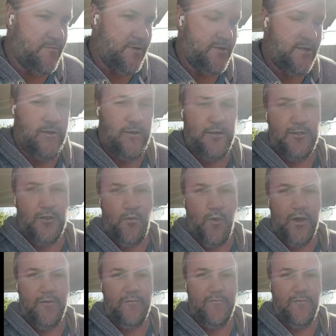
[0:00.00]
It's a
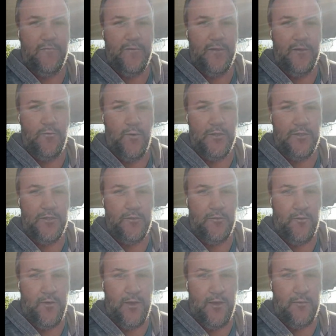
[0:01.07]
wonderful thing once
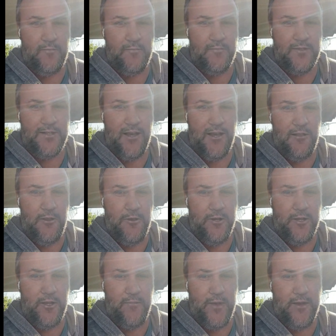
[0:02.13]
you start
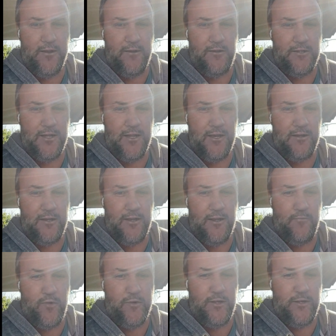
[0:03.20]
learning about it and start
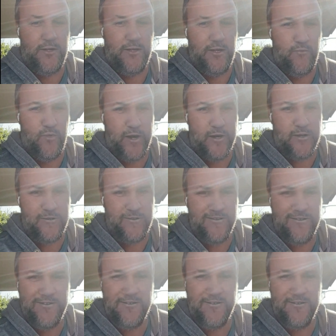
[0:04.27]
putting it into practice.